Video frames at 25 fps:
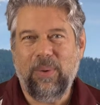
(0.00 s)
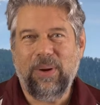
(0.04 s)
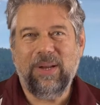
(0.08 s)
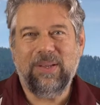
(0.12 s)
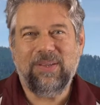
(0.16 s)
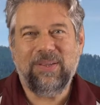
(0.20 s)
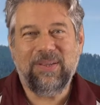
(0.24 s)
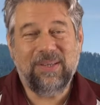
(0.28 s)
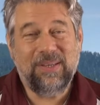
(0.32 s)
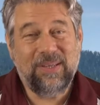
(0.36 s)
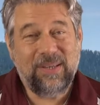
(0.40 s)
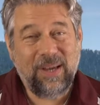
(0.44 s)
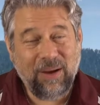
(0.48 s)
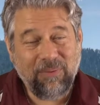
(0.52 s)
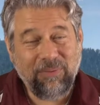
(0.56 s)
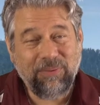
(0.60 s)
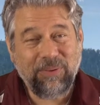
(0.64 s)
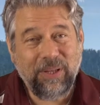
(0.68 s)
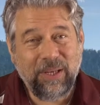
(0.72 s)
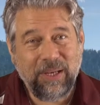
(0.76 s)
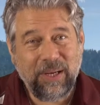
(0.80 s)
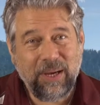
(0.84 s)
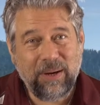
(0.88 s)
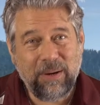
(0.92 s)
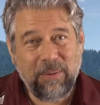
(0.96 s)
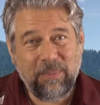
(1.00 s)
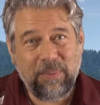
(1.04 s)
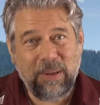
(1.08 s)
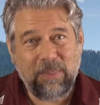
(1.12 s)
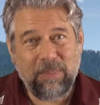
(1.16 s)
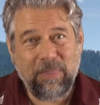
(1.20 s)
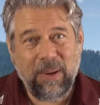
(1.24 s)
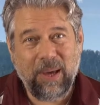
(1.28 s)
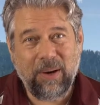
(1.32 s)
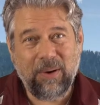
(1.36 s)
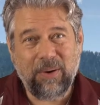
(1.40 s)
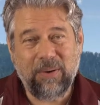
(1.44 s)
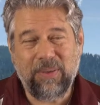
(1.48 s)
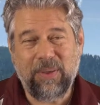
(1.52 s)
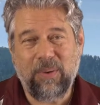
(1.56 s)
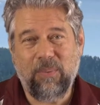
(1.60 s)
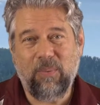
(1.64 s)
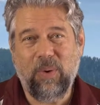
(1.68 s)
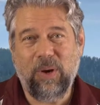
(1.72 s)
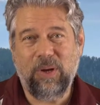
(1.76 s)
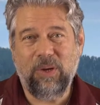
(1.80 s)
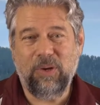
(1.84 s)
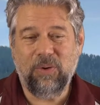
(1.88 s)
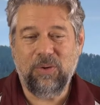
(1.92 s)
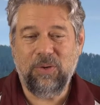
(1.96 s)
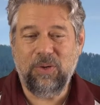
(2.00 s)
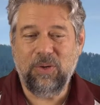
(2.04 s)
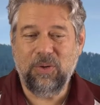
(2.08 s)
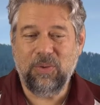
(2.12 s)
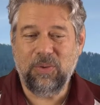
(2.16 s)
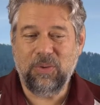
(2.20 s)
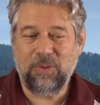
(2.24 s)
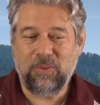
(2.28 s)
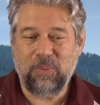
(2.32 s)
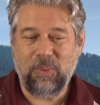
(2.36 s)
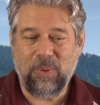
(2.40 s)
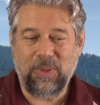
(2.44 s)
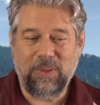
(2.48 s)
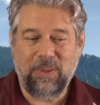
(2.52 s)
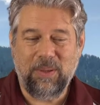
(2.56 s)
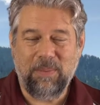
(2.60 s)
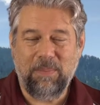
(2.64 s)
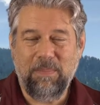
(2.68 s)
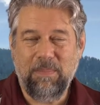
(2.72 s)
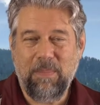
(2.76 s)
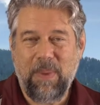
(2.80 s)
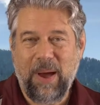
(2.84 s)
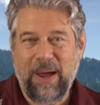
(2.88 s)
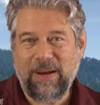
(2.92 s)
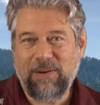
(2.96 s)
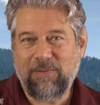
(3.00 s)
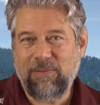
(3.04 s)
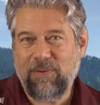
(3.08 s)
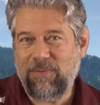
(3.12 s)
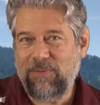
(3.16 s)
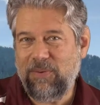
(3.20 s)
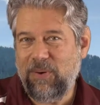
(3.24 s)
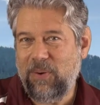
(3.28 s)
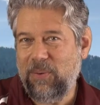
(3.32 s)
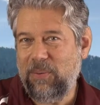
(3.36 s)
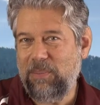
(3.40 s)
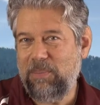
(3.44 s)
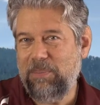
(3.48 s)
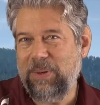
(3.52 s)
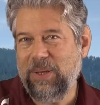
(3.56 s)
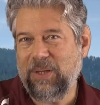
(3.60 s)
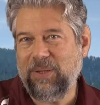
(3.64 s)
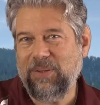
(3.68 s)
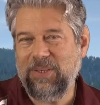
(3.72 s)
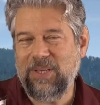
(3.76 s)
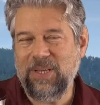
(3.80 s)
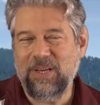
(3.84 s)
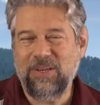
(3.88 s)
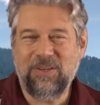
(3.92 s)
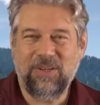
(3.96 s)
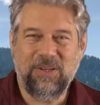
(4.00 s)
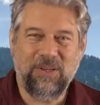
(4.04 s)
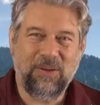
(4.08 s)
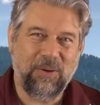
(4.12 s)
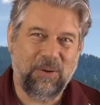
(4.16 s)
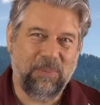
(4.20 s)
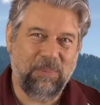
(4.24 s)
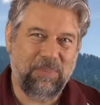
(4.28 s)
and it's definitely going to be better than what you'd use with the microphone built into your